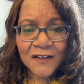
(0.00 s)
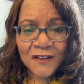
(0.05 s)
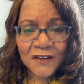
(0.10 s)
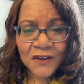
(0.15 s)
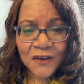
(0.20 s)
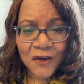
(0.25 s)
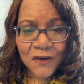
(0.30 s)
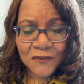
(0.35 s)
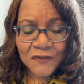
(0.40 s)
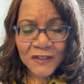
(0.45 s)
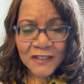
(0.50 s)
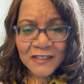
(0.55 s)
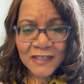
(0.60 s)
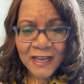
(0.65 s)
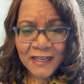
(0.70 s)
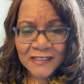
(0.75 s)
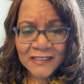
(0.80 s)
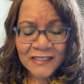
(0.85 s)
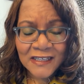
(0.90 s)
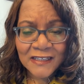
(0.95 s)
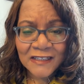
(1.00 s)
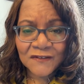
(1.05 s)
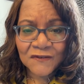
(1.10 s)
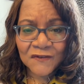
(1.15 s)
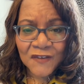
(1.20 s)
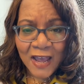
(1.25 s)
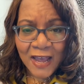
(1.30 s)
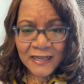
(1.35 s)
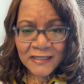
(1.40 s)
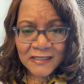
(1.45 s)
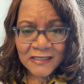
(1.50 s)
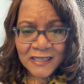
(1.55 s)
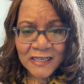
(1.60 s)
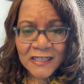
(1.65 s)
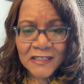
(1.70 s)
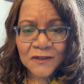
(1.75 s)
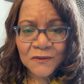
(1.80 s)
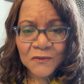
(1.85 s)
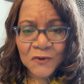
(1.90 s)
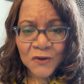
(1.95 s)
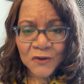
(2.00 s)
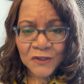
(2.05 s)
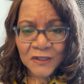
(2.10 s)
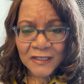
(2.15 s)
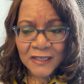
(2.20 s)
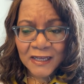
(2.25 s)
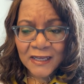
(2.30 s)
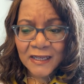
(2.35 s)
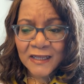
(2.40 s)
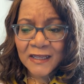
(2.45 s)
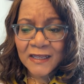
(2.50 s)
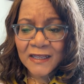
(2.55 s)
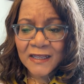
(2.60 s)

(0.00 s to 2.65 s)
COVID nineteen vaccine immunity